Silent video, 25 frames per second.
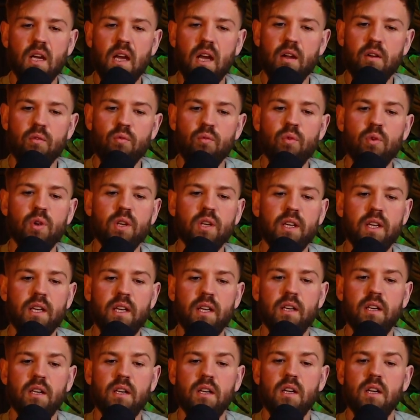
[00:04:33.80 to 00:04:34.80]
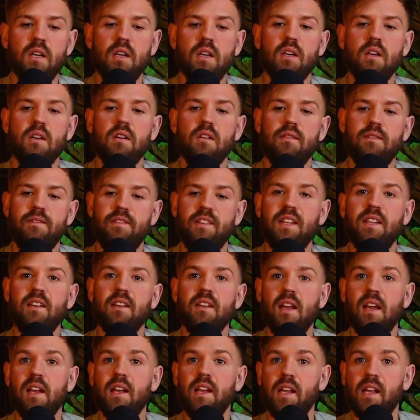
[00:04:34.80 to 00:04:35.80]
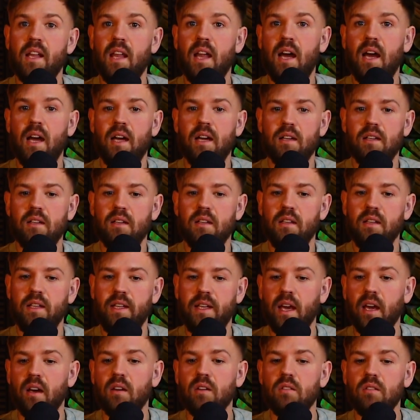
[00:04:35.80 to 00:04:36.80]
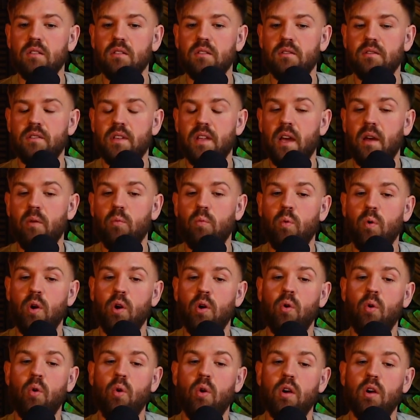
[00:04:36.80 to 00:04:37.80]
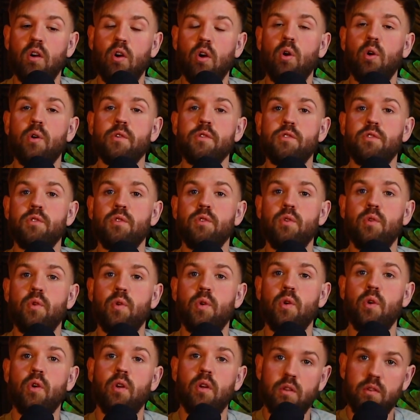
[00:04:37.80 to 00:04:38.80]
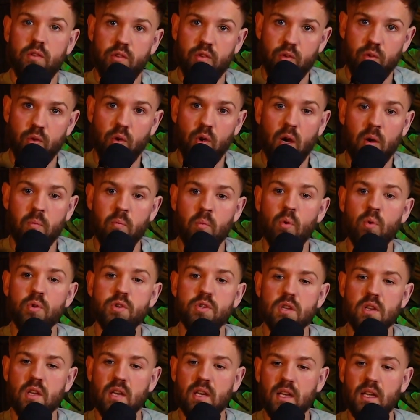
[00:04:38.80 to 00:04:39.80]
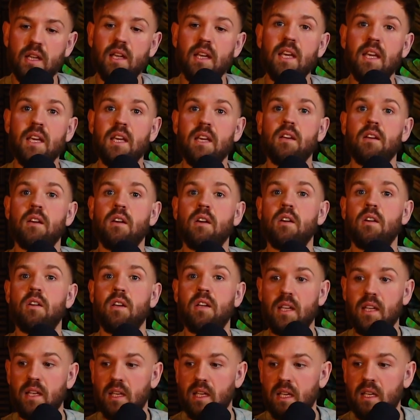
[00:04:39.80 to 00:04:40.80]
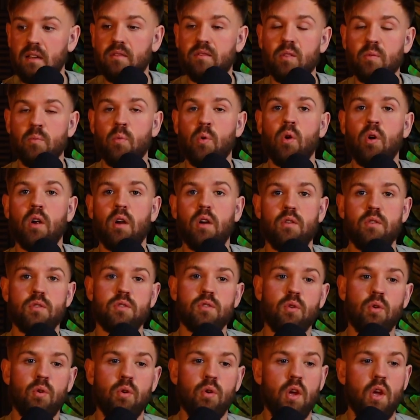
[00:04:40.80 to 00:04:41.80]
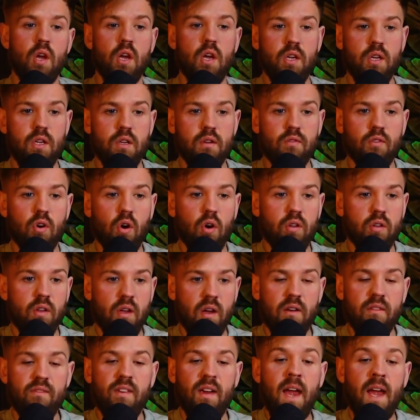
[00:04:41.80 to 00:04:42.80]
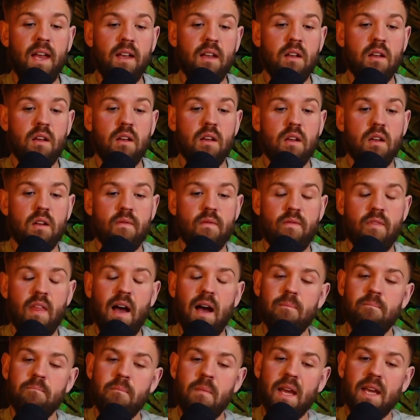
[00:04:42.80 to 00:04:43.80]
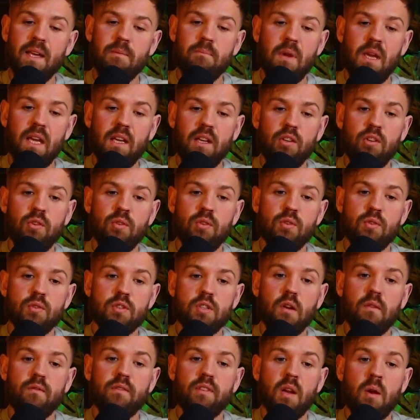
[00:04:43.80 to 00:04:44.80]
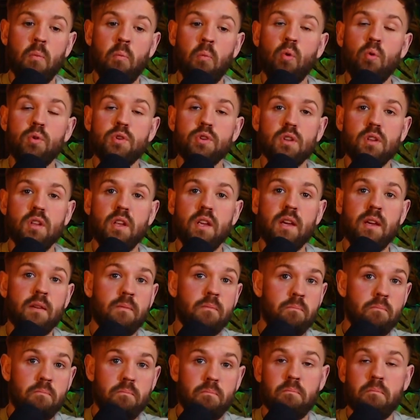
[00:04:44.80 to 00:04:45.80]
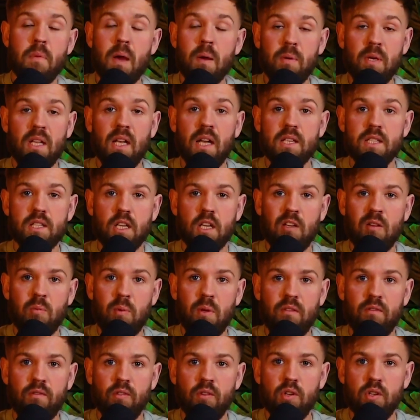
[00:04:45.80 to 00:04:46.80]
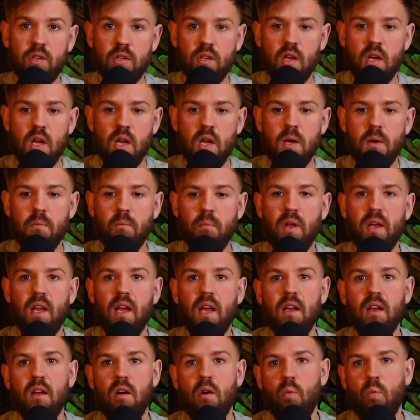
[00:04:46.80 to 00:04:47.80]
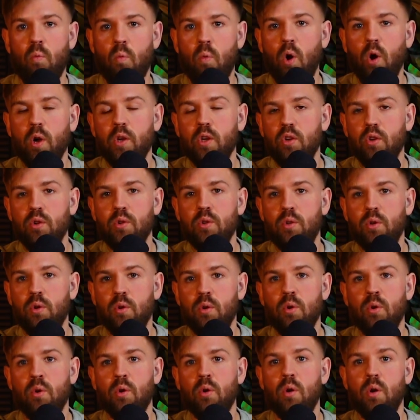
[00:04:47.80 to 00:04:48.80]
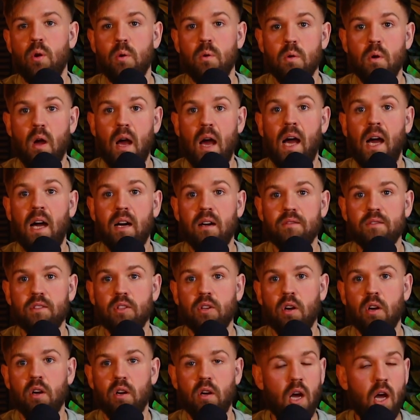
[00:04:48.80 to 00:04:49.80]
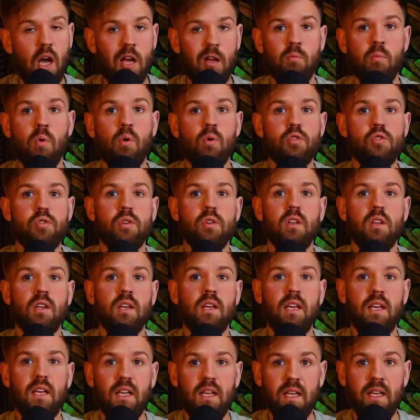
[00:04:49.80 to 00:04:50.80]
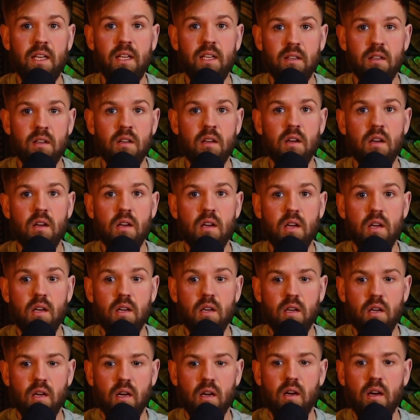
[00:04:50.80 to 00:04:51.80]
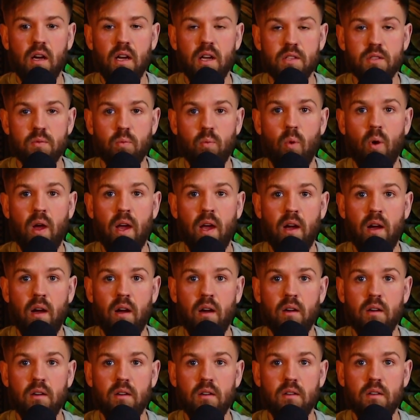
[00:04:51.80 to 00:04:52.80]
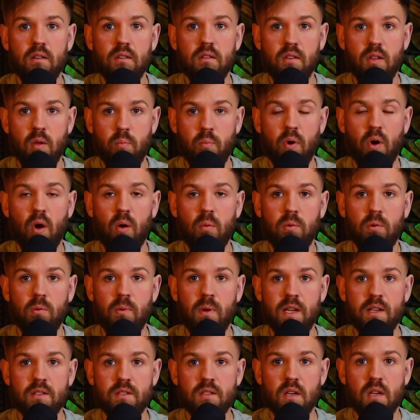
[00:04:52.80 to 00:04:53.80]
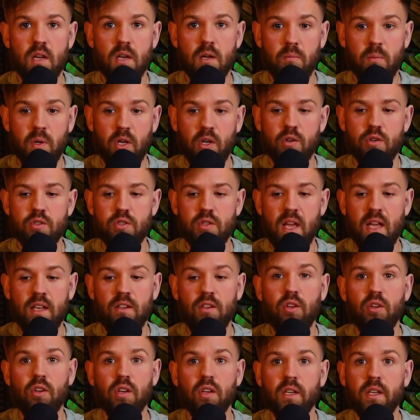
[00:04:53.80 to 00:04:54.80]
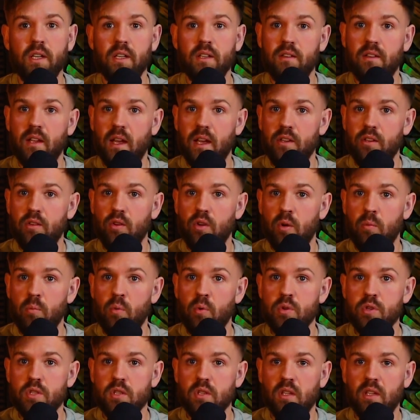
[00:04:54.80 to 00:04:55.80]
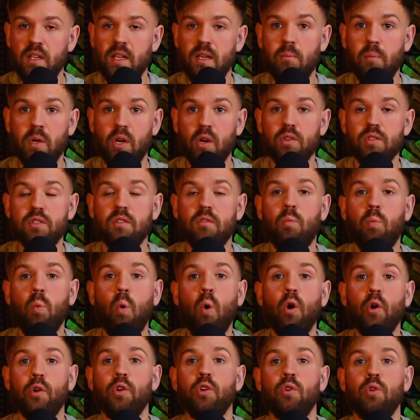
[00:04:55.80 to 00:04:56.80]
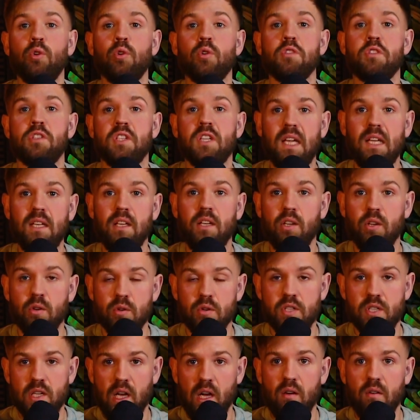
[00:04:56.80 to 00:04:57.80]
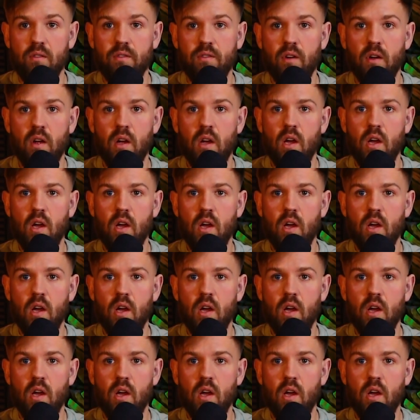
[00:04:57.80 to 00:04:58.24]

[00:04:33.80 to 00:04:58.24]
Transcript: and really feeding into that guilt that will cause you to emotionally eat even more. So you've got the event that might make you do something emotionally, maybe that's going to be food, but then what you do after emotionally eating is where the problem is, because then you can continue emotionally because of what you're saying to yourself,